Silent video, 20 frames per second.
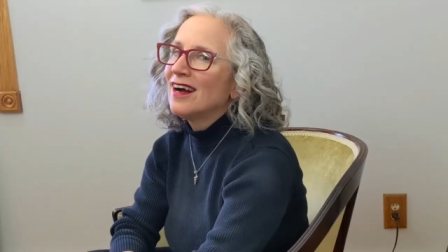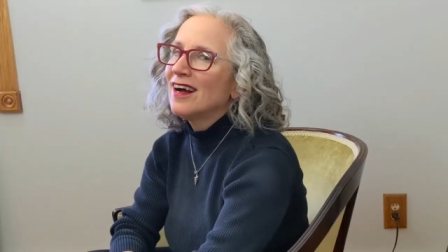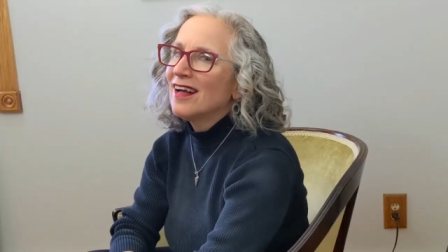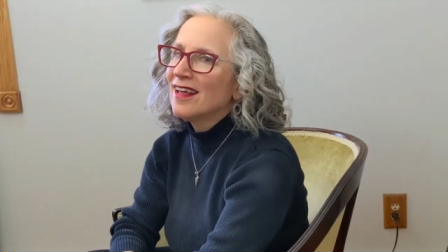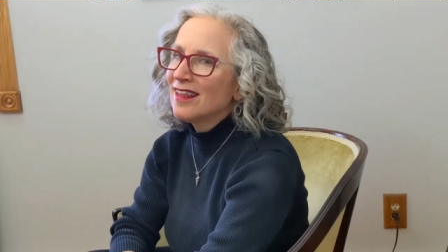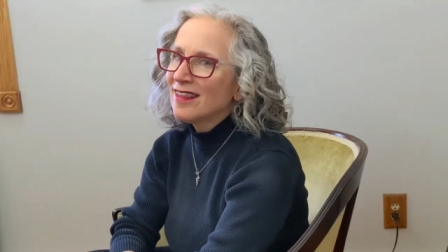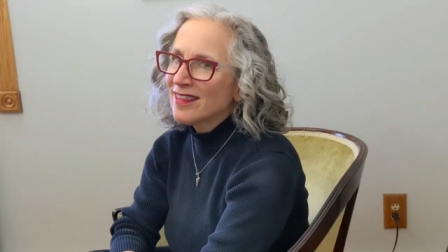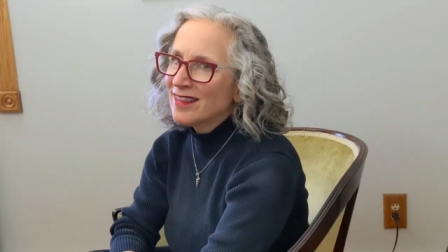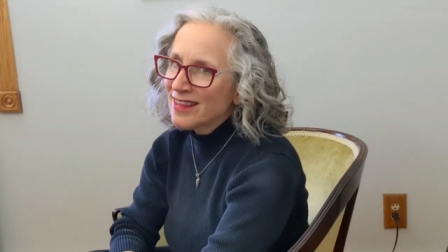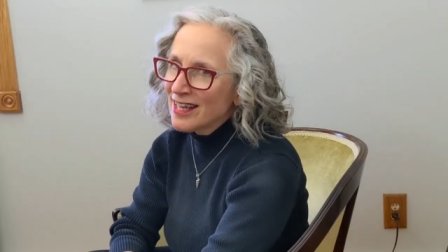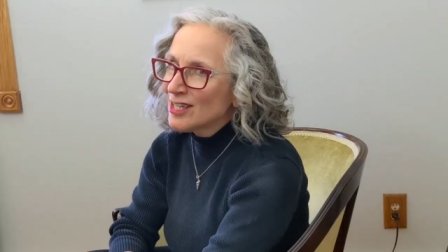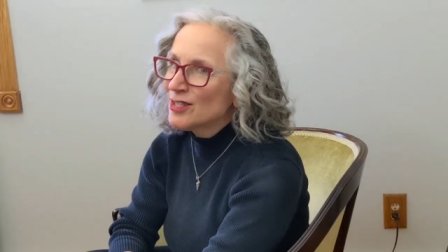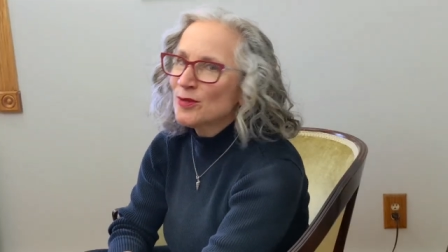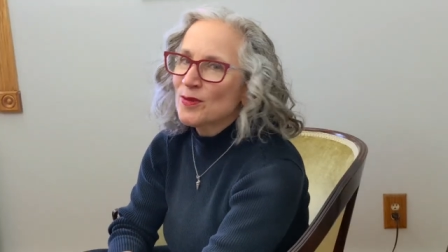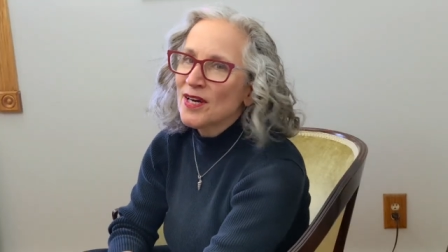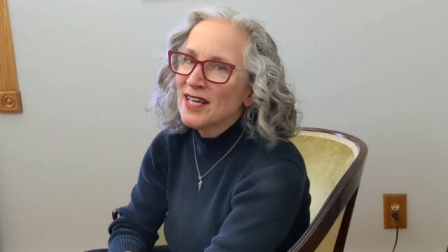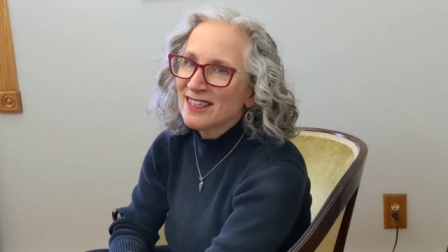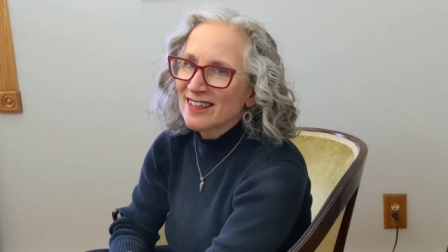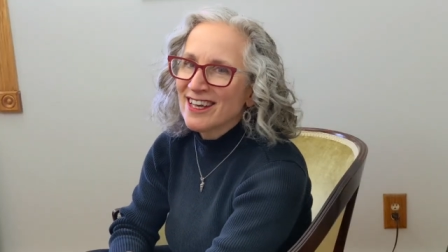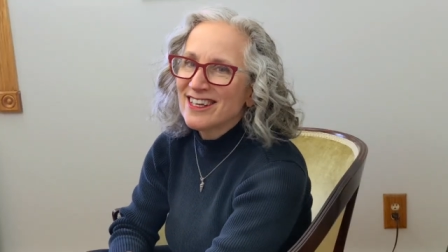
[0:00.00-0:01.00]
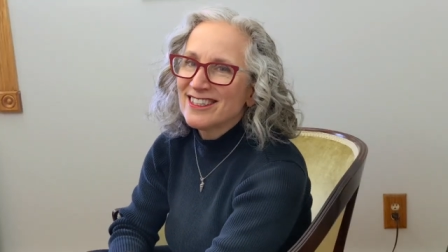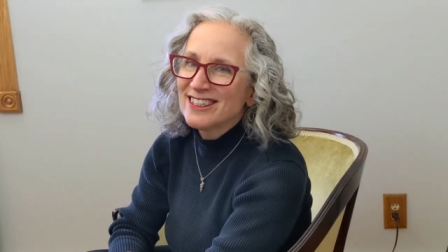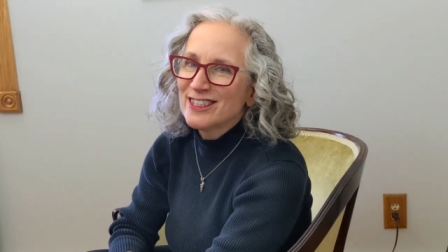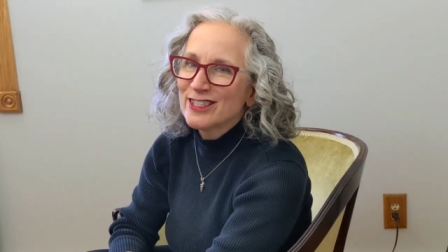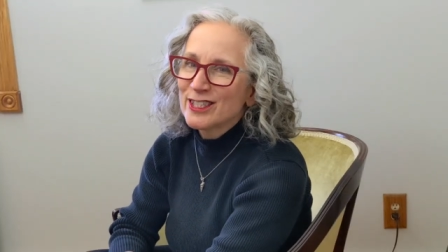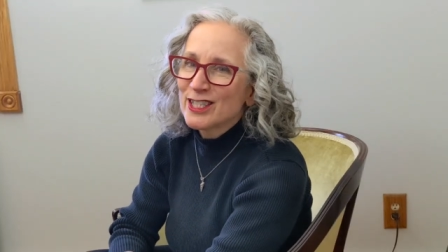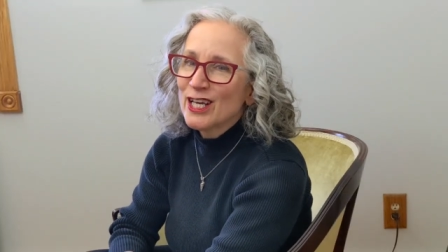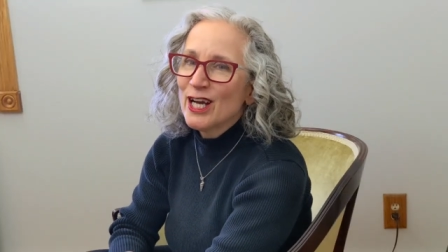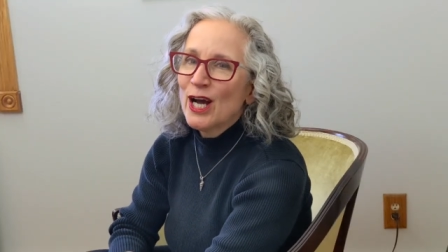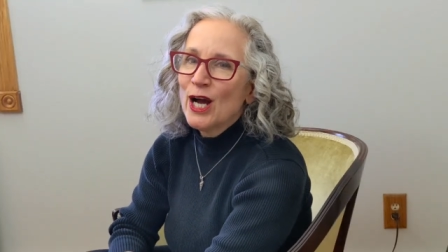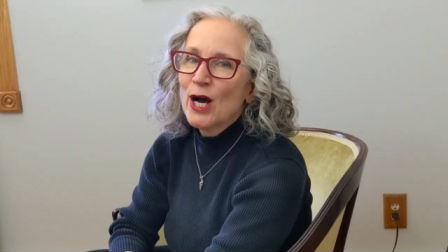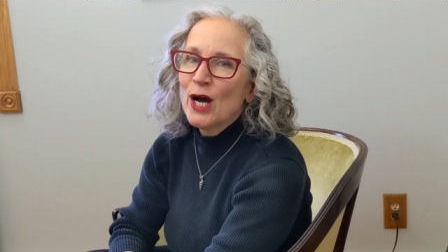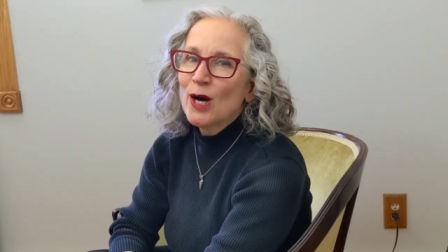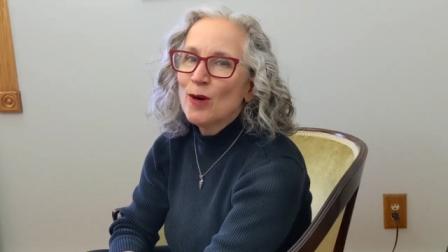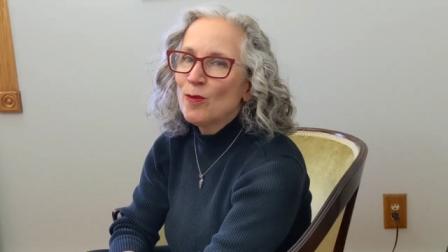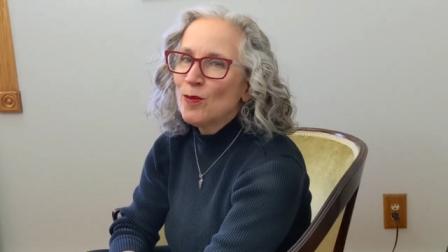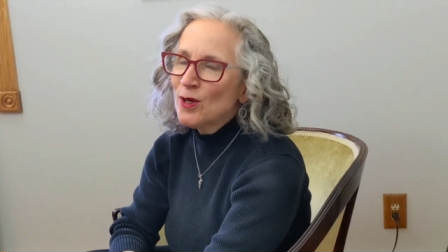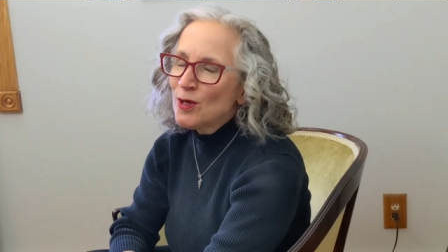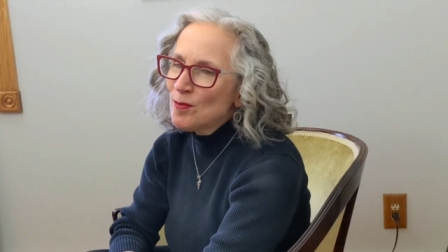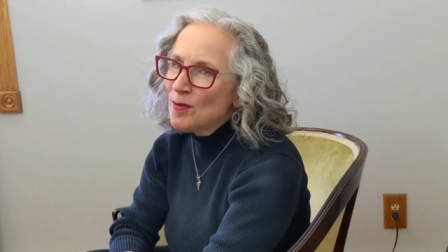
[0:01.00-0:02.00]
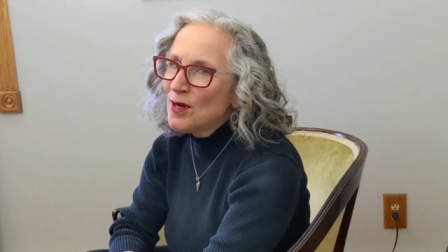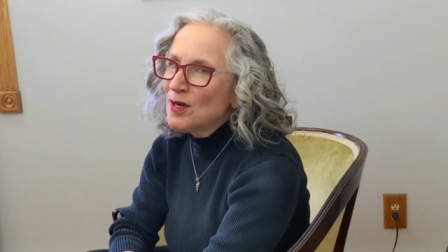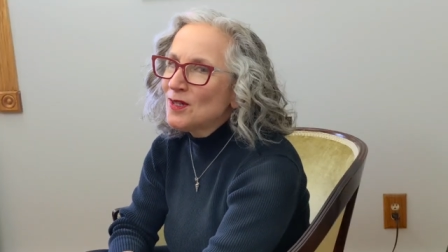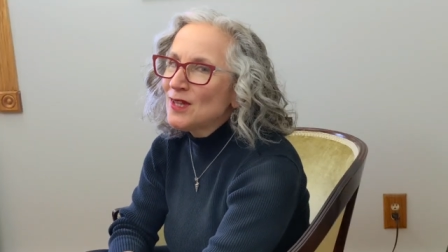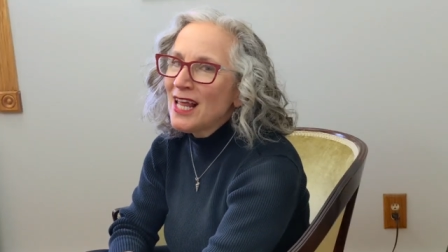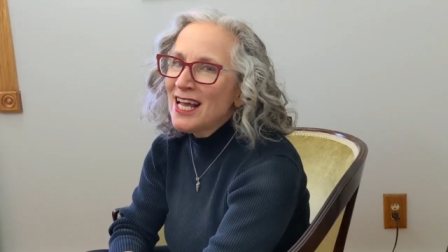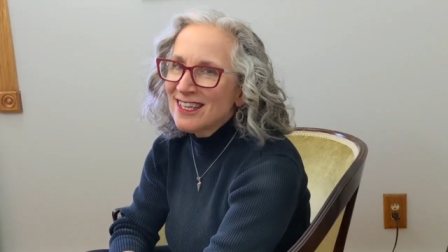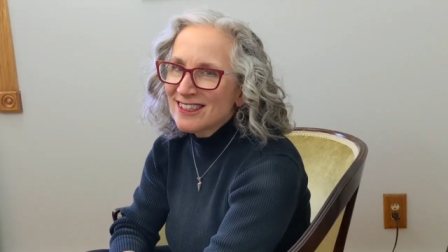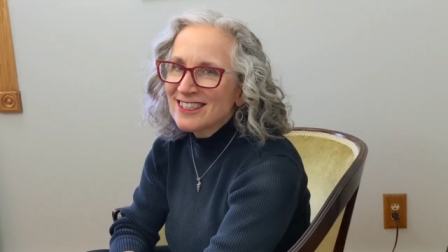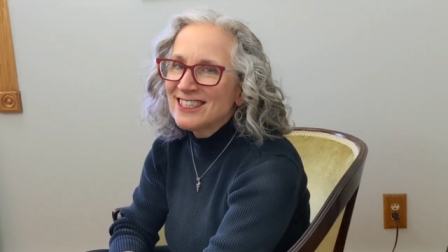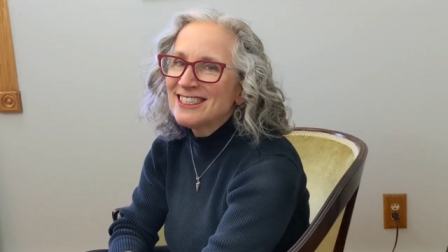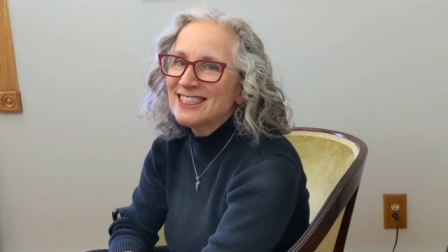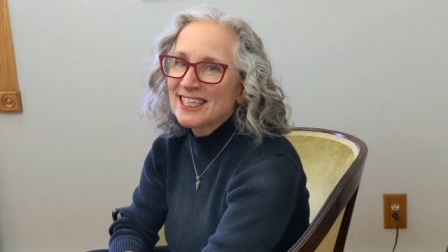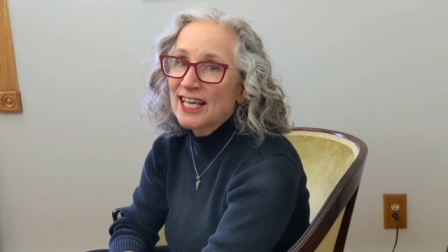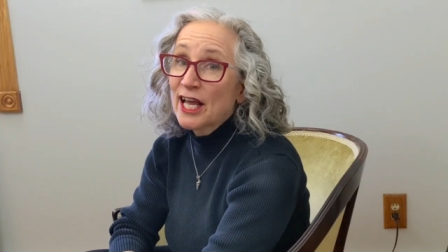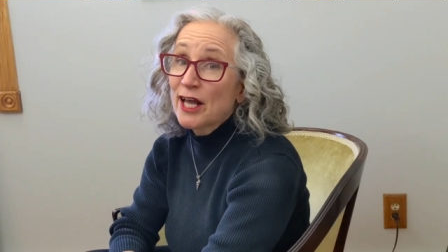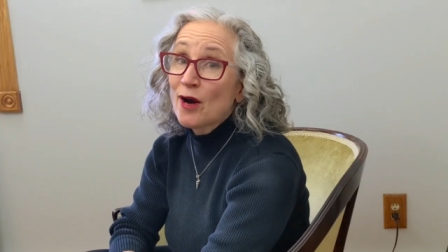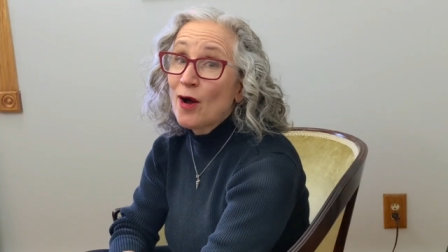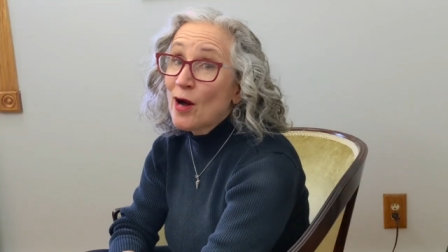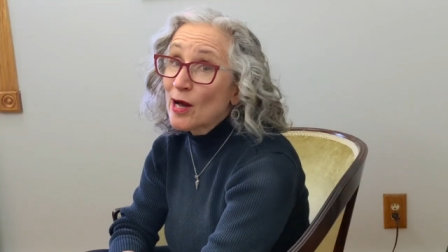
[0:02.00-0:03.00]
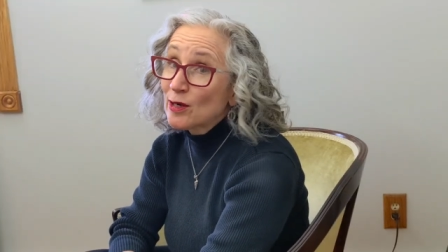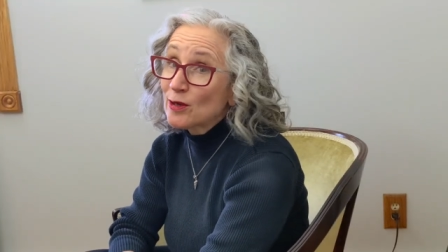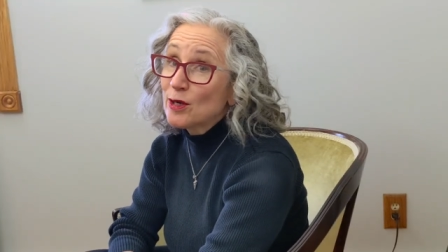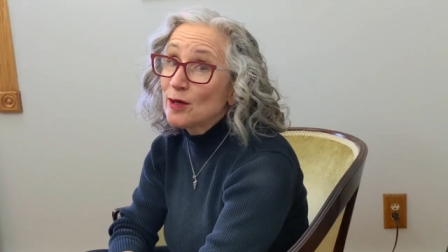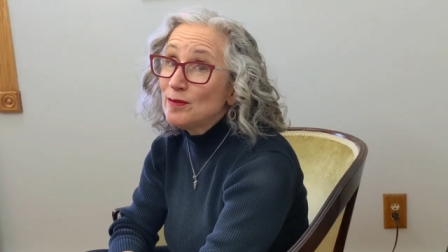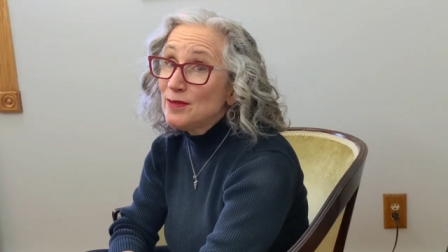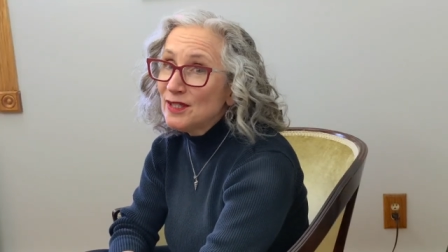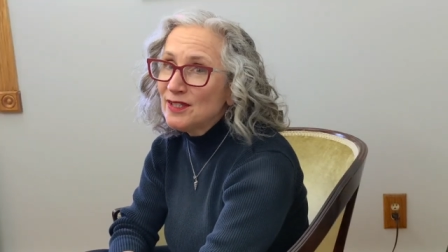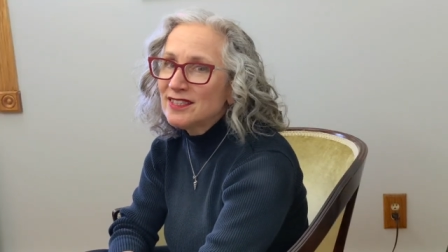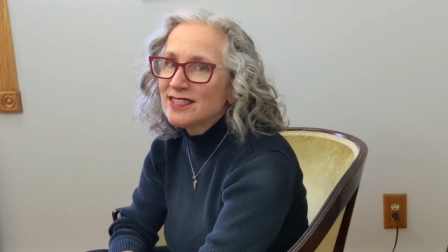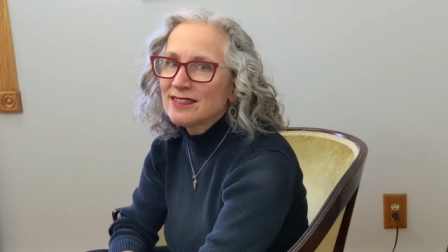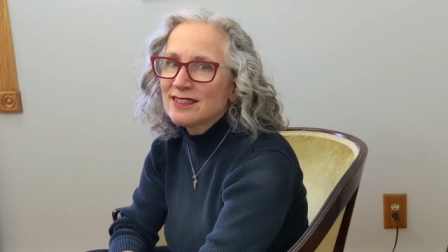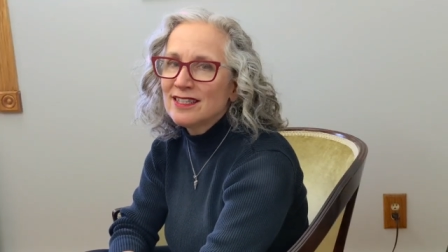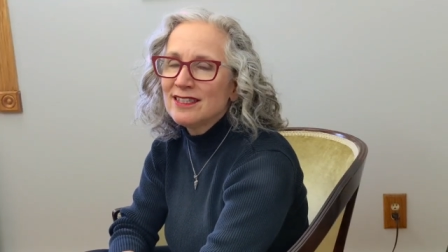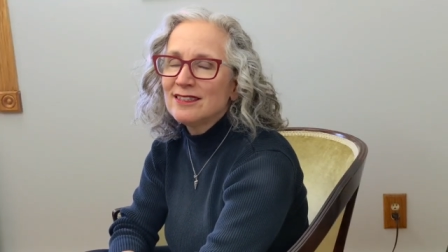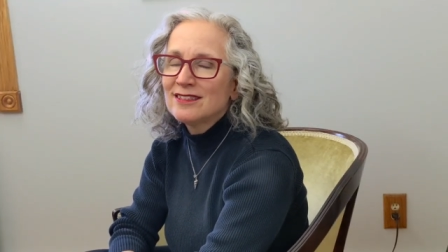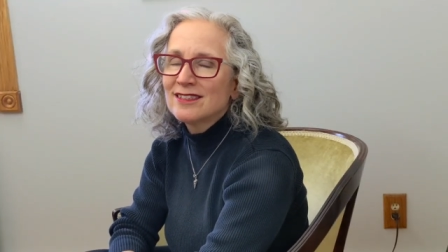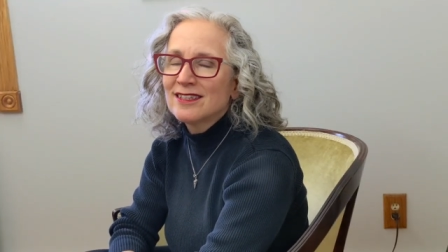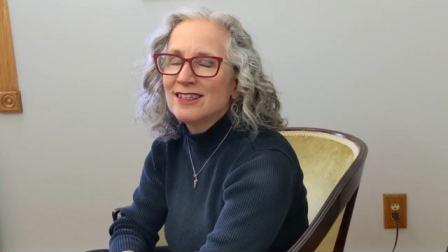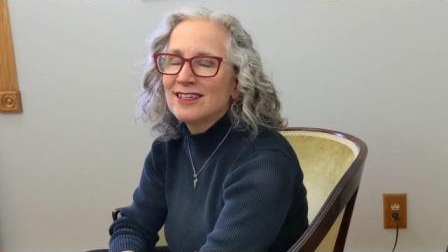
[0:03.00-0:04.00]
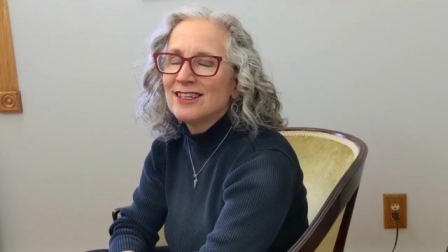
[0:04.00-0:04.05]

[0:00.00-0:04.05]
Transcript: Uh, that's right, ladies we're more likely to get autoimmune disease